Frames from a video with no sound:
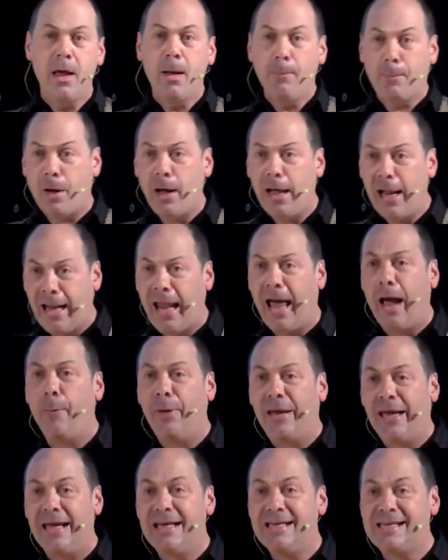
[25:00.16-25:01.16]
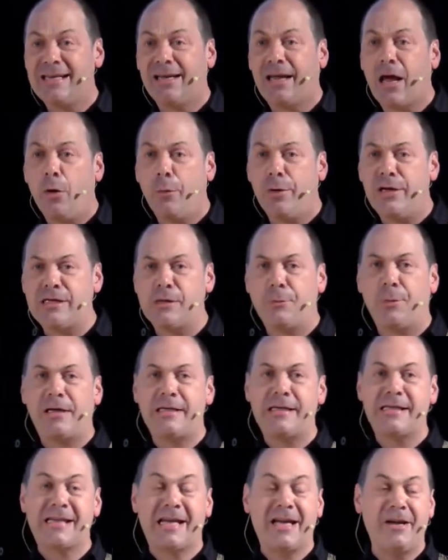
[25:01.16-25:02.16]
by allowing it to go into
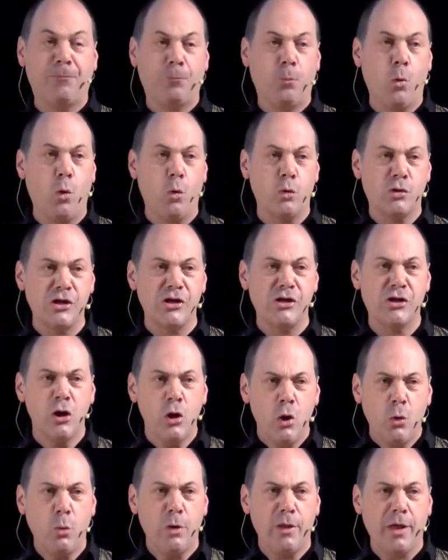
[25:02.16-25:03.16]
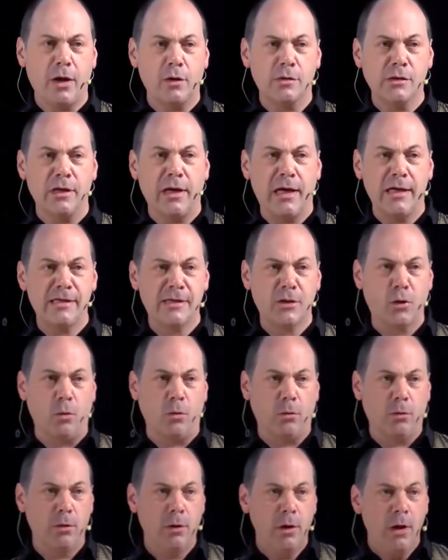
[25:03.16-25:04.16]
unsafe waters without an
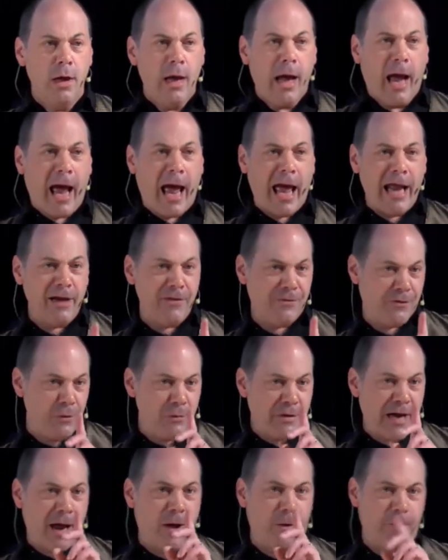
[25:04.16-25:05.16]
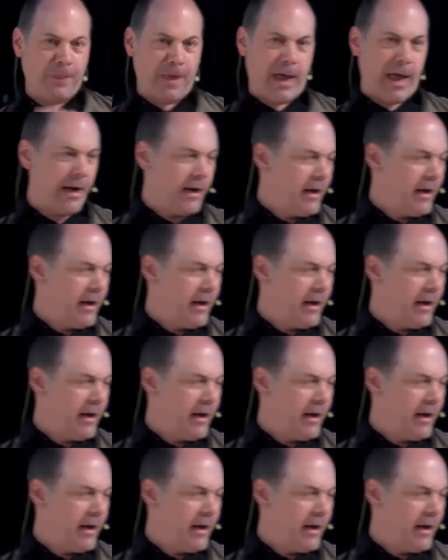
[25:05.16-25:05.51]
escort. And if you doubt that,